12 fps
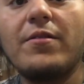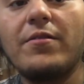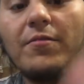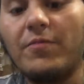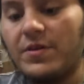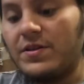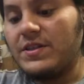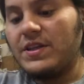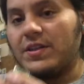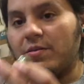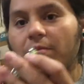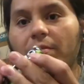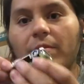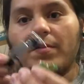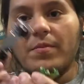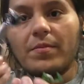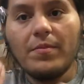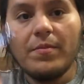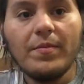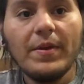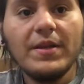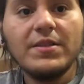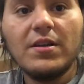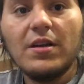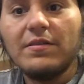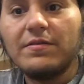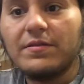We're gonna take the base off,